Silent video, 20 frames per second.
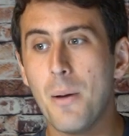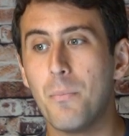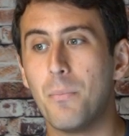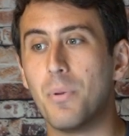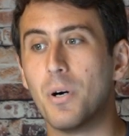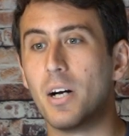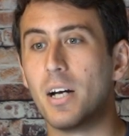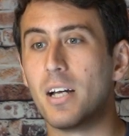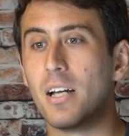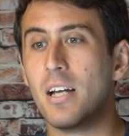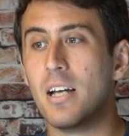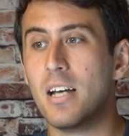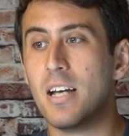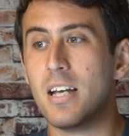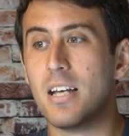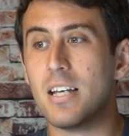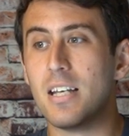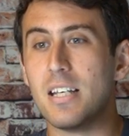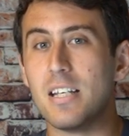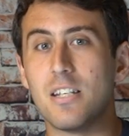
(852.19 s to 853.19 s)
But
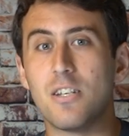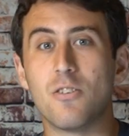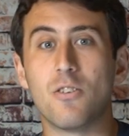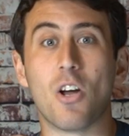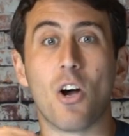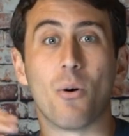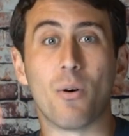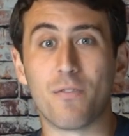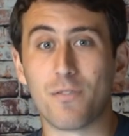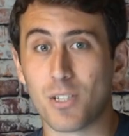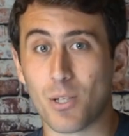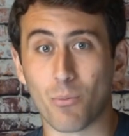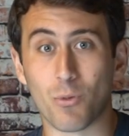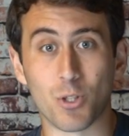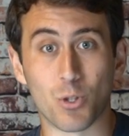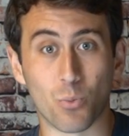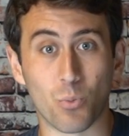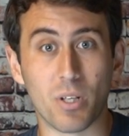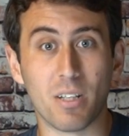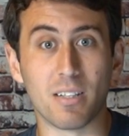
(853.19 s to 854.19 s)
if
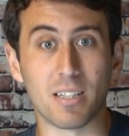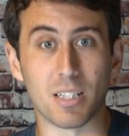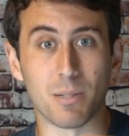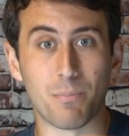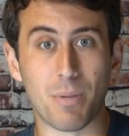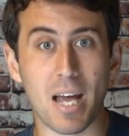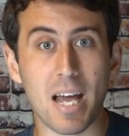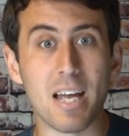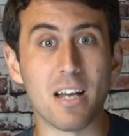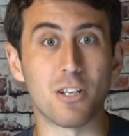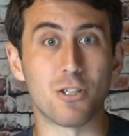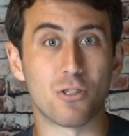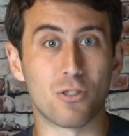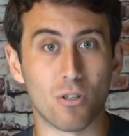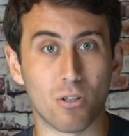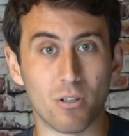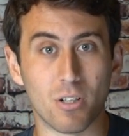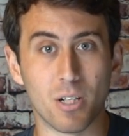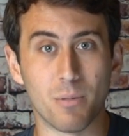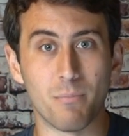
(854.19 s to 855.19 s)
someone's willing to pay a
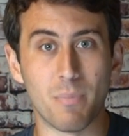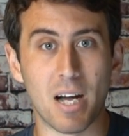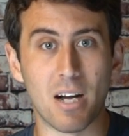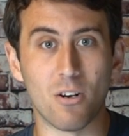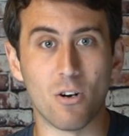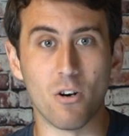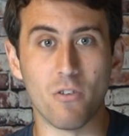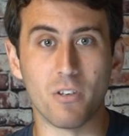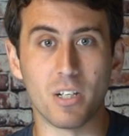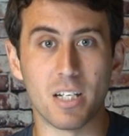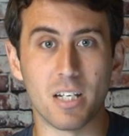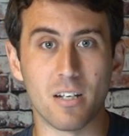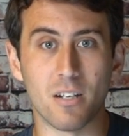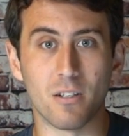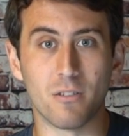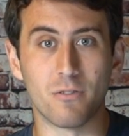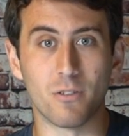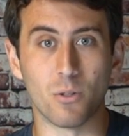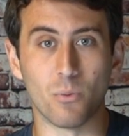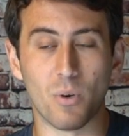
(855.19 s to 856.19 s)
certain amount over
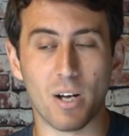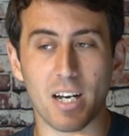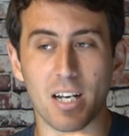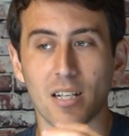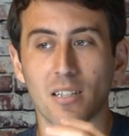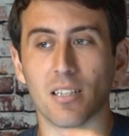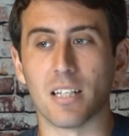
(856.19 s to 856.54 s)
here for a wedding,